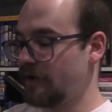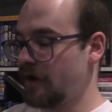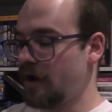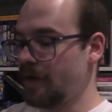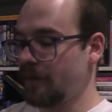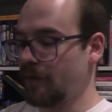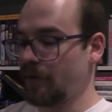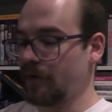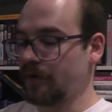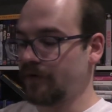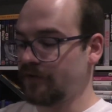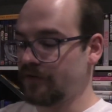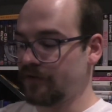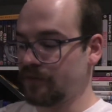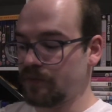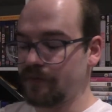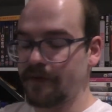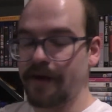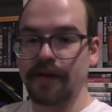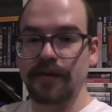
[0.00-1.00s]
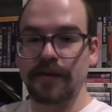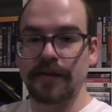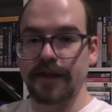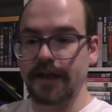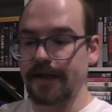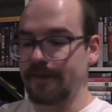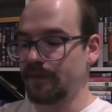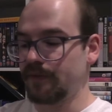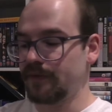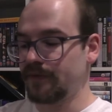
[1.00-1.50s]
artwork, just without the
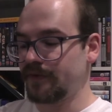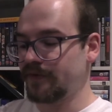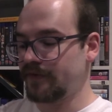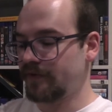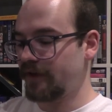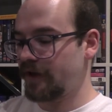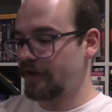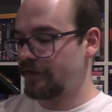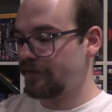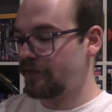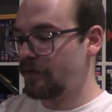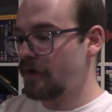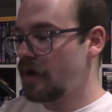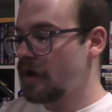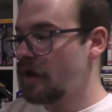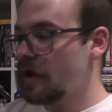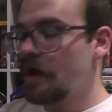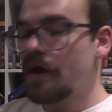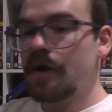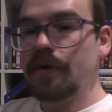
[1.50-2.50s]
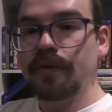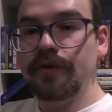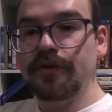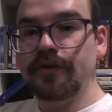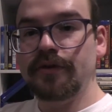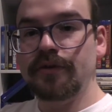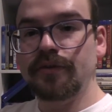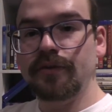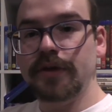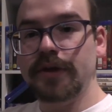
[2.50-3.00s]
labels and stuff,
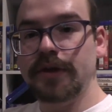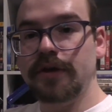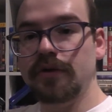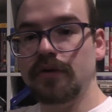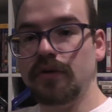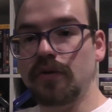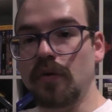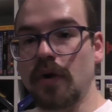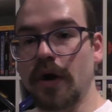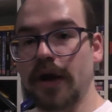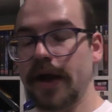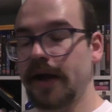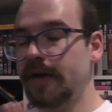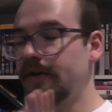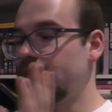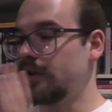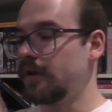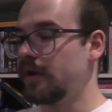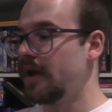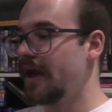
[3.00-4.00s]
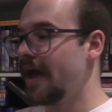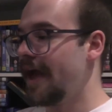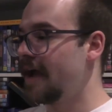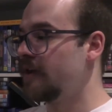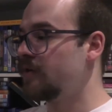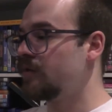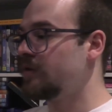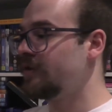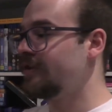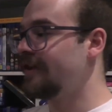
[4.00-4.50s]
which is really cool. I actually
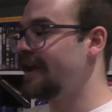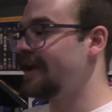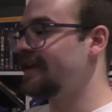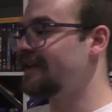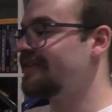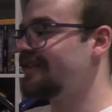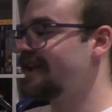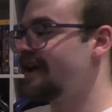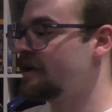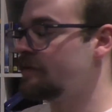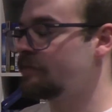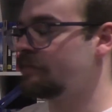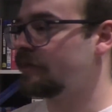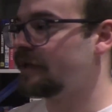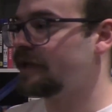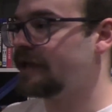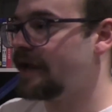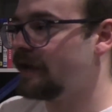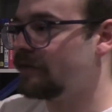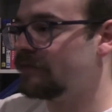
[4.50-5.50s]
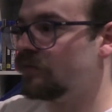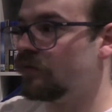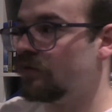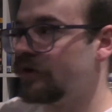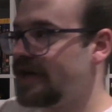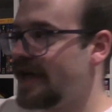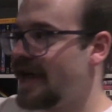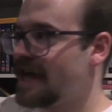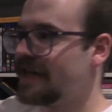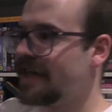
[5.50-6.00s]
had already taken this out, and my dad
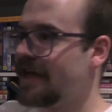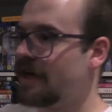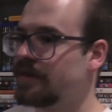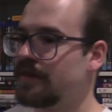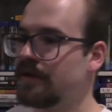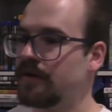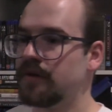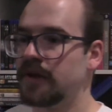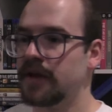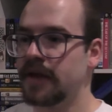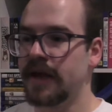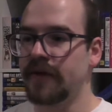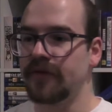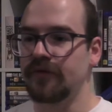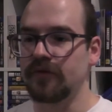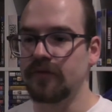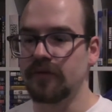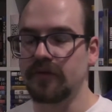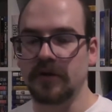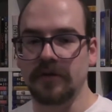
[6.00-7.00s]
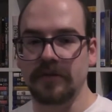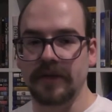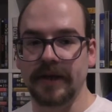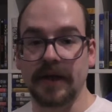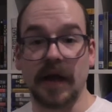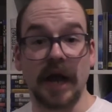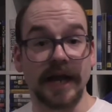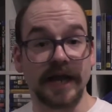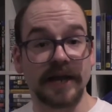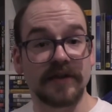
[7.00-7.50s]
already had it out there in the lounge room, so I'm like,
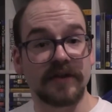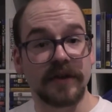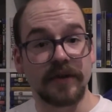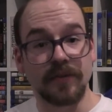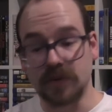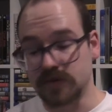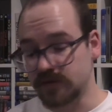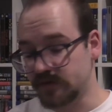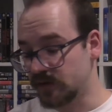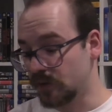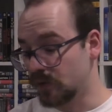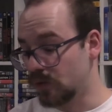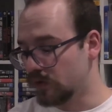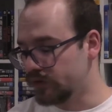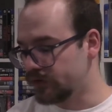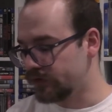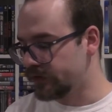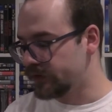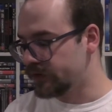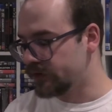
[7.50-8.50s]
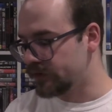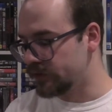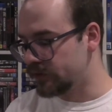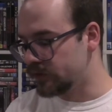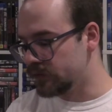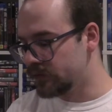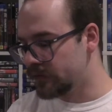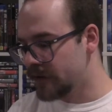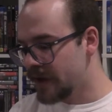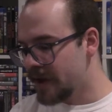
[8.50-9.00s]
I guess he wants to watch it
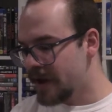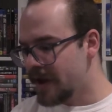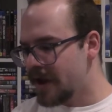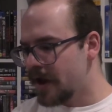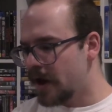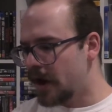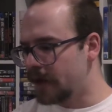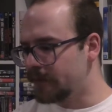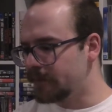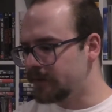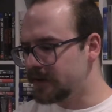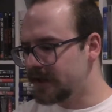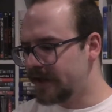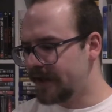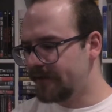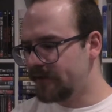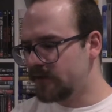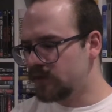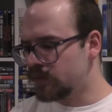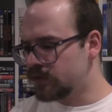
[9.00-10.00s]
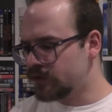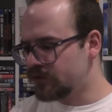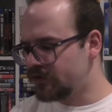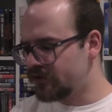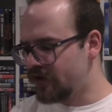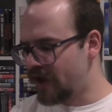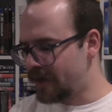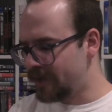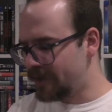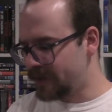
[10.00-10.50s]
soon. I believe this one's
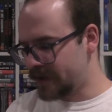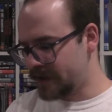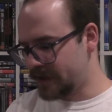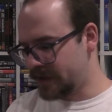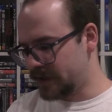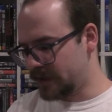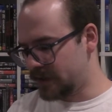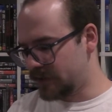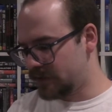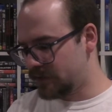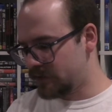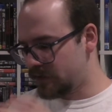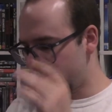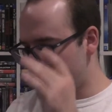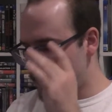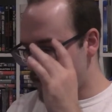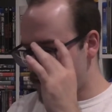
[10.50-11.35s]
Japanese.